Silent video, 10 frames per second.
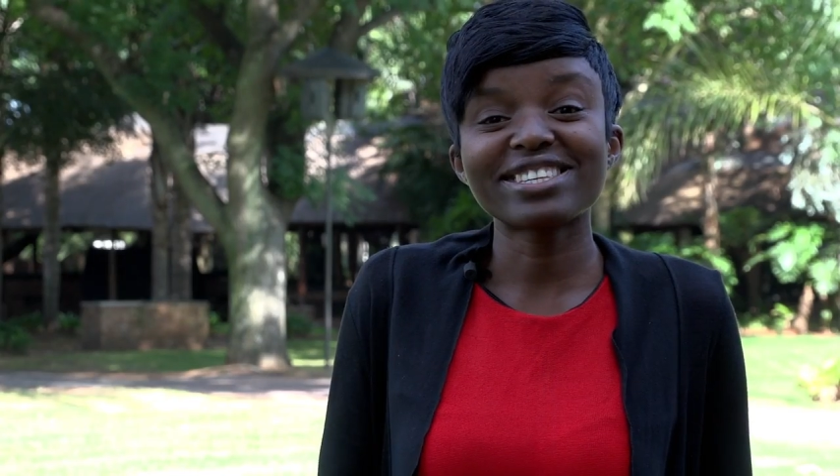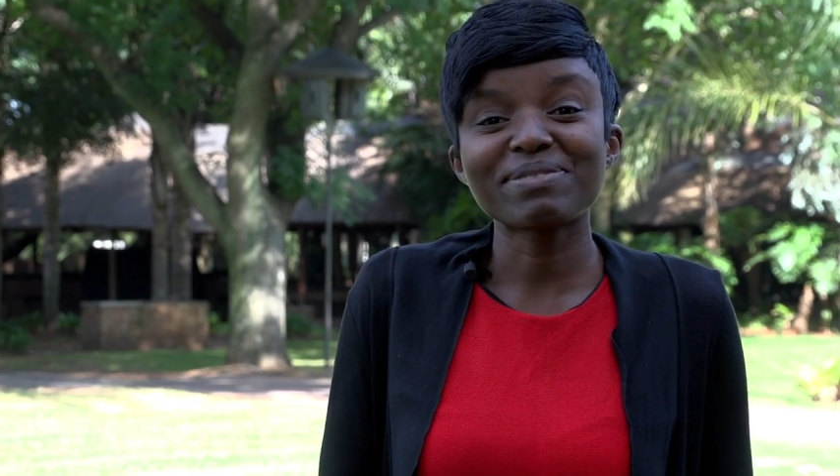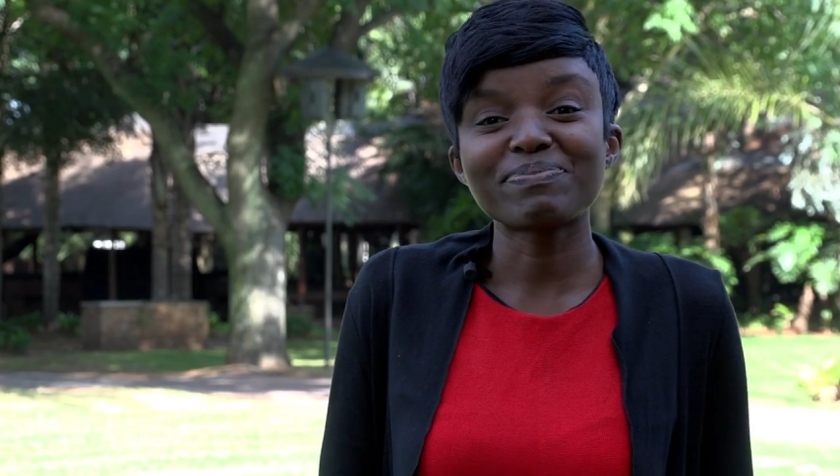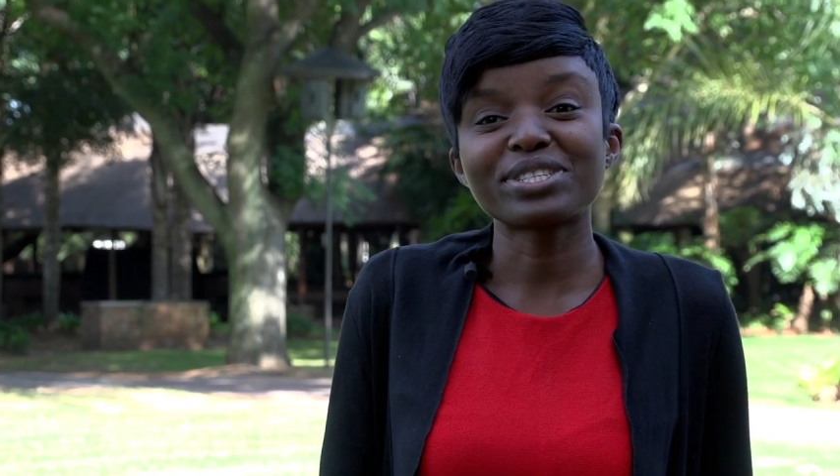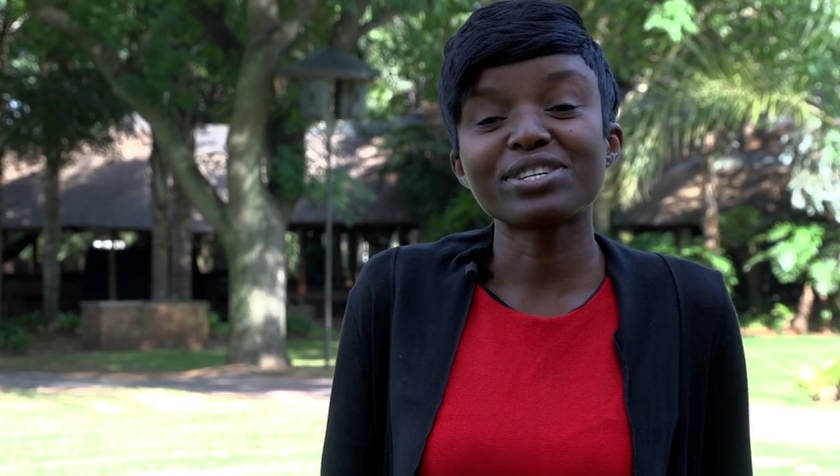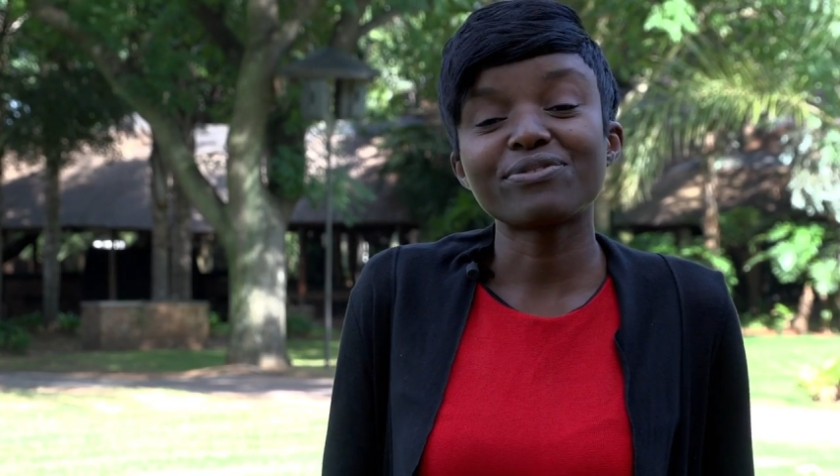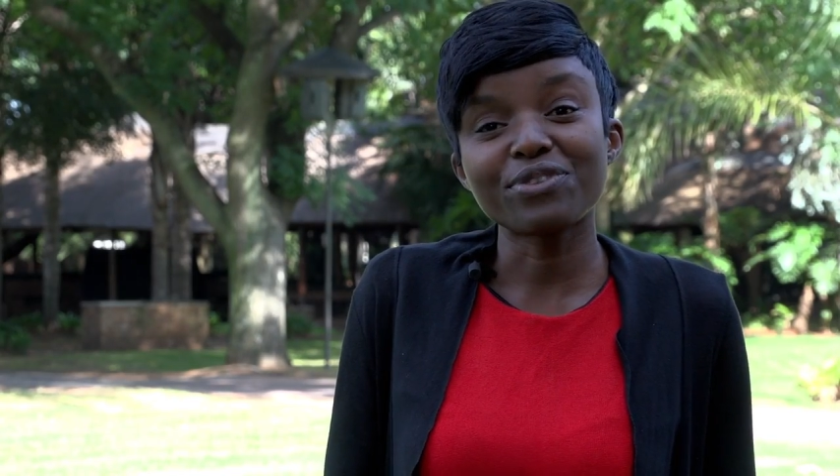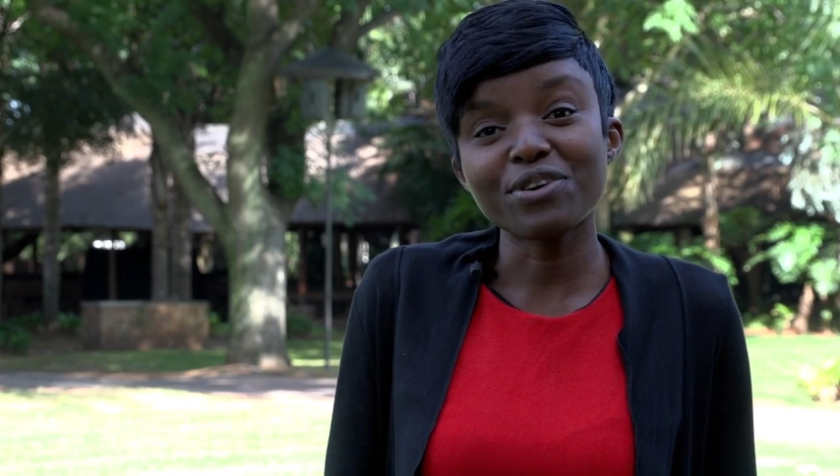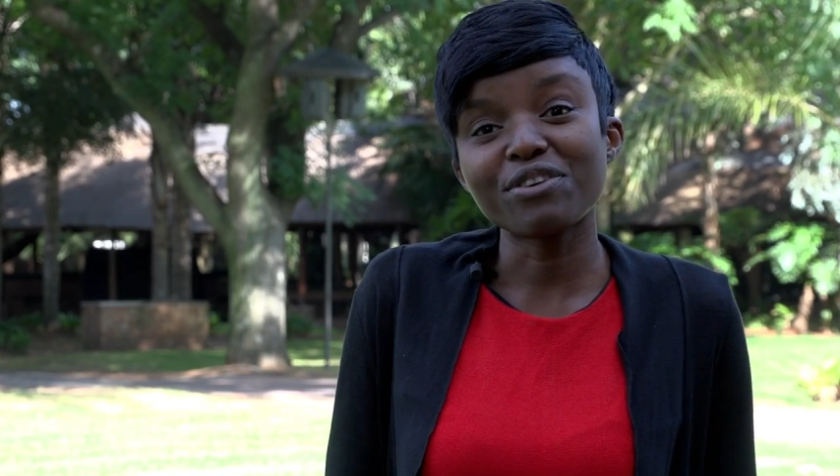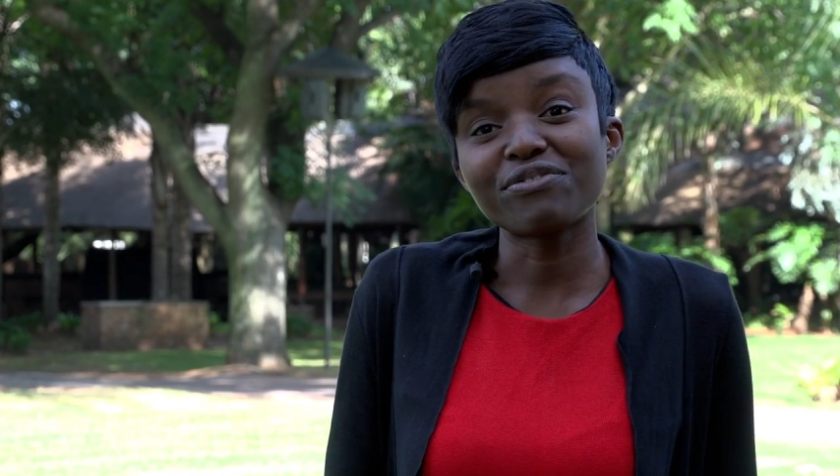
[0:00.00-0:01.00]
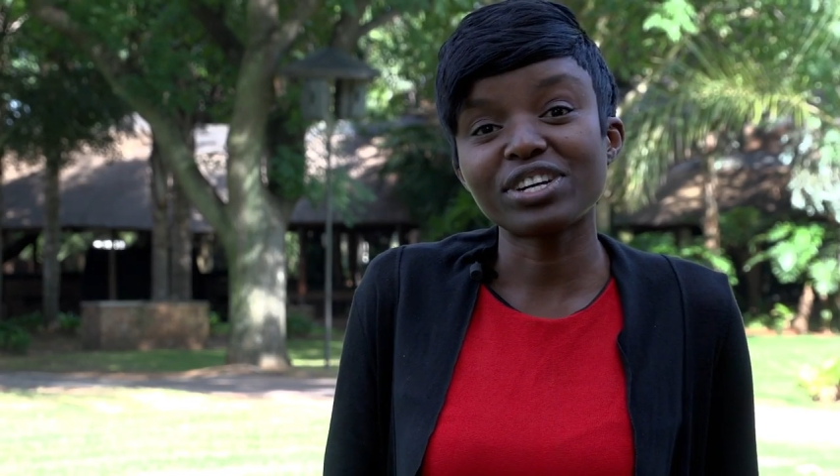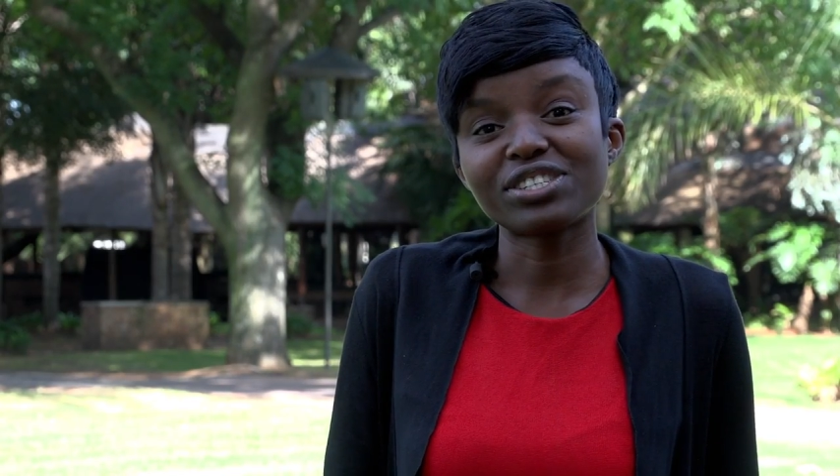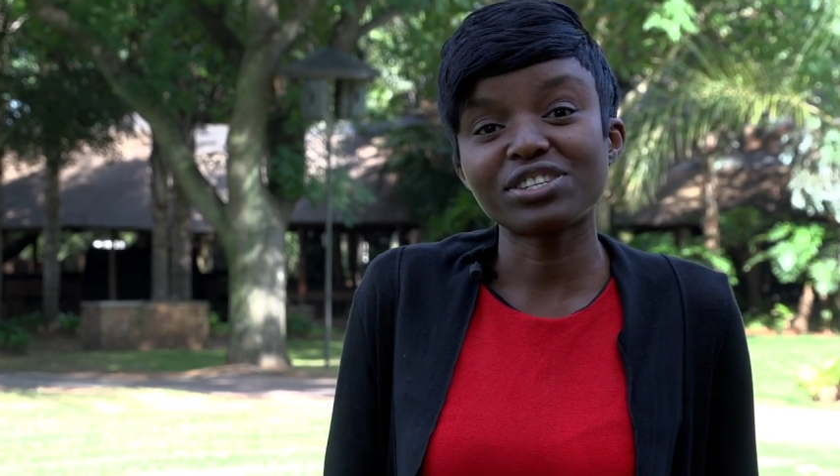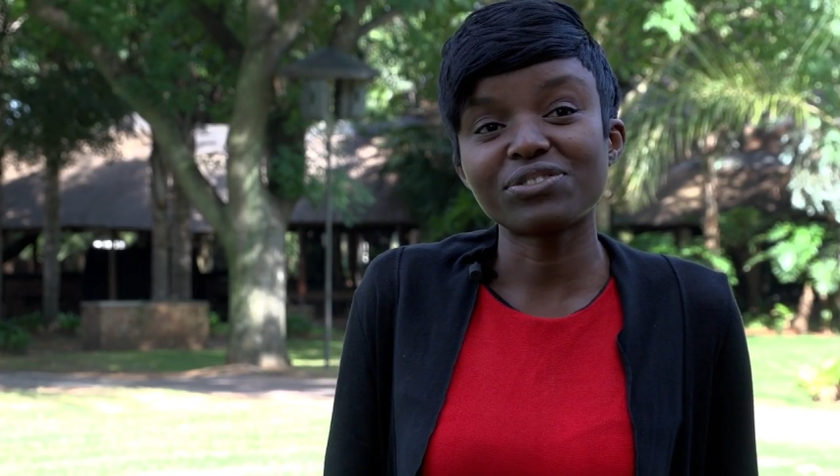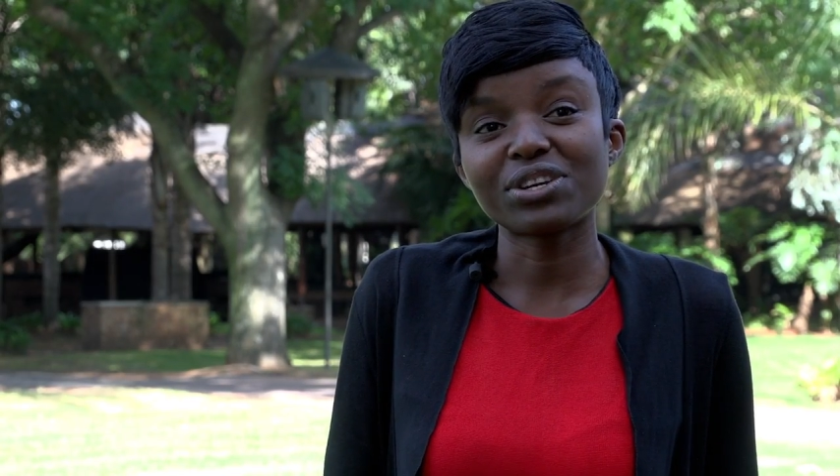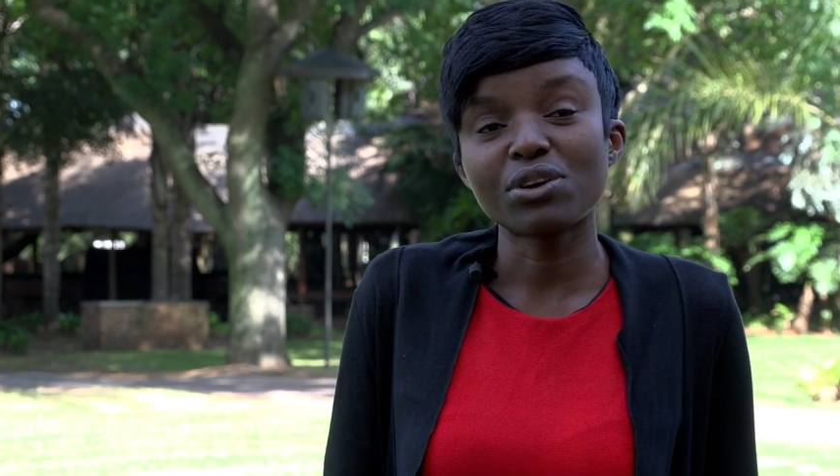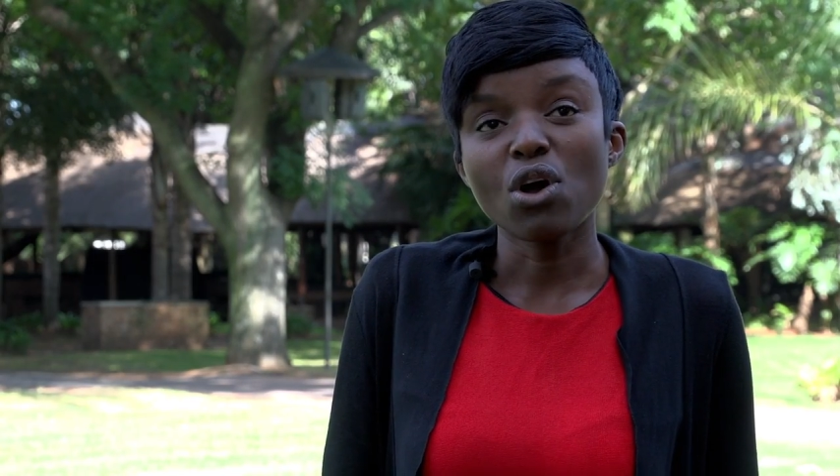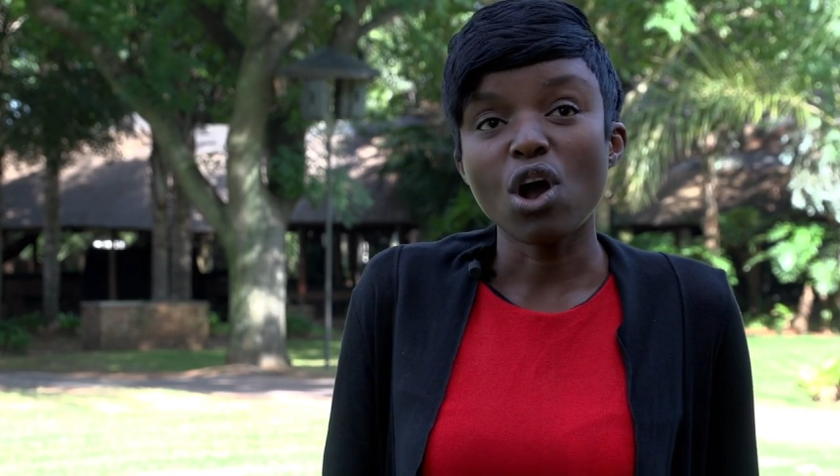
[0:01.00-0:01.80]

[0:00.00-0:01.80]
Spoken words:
supporting 4 orphaned children,